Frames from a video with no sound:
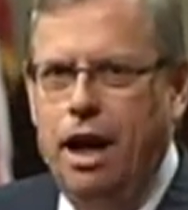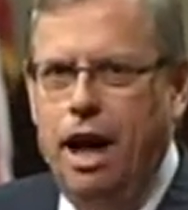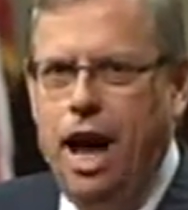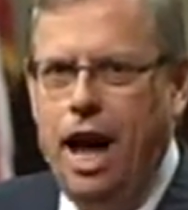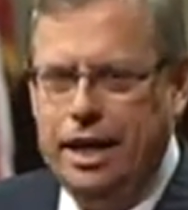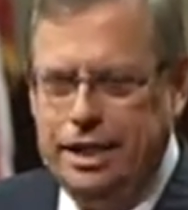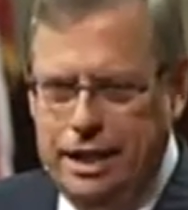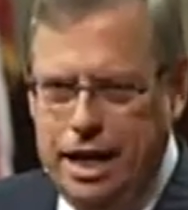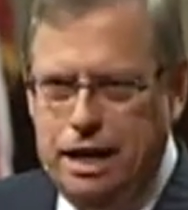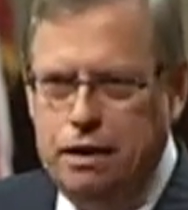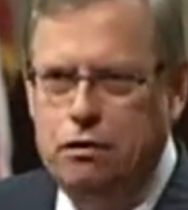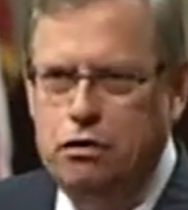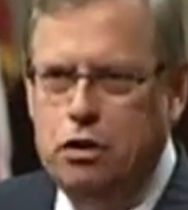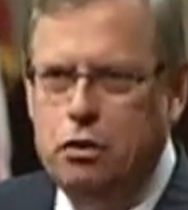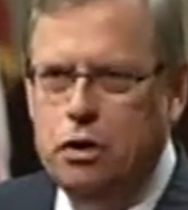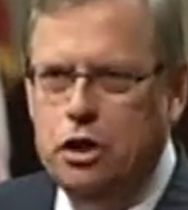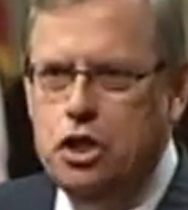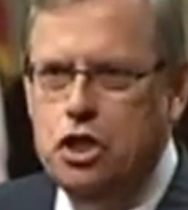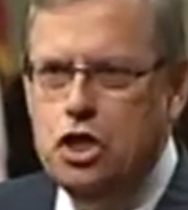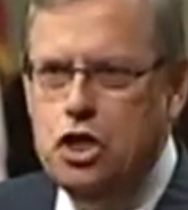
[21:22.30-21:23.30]
I gave
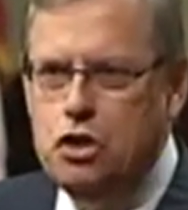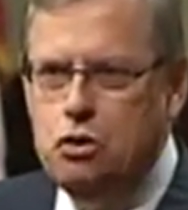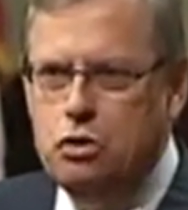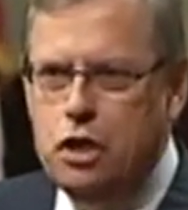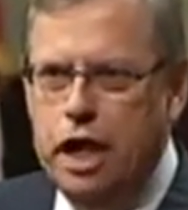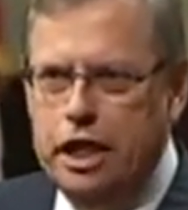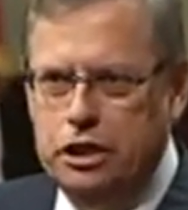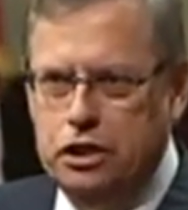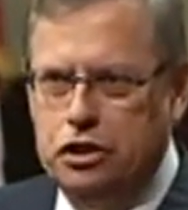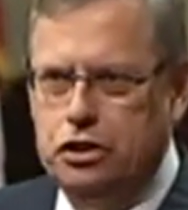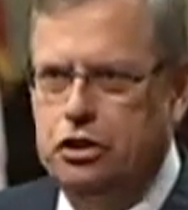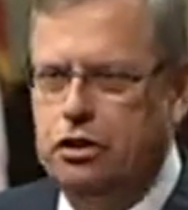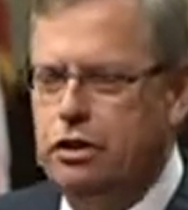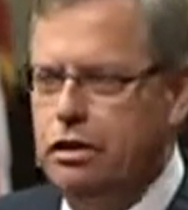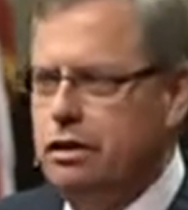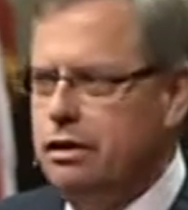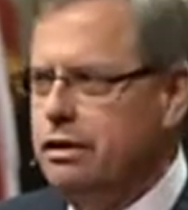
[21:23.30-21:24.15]
you a new nature.